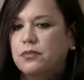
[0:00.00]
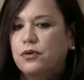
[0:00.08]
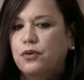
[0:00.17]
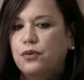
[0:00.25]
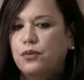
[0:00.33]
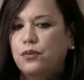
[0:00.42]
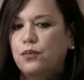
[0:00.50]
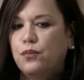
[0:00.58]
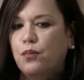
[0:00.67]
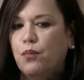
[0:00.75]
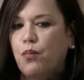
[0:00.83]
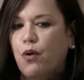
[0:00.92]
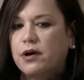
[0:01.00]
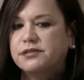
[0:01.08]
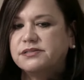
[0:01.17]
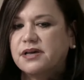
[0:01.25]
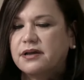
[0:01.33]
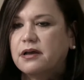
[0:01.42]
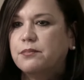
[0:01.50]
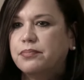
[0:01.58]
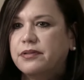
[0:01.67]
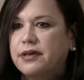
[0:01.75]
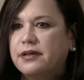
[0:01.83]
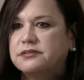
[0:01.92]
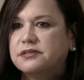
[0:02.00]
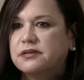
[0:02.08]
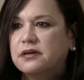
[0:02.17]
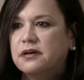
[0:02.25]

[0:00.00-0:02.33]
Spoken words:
who, once I complete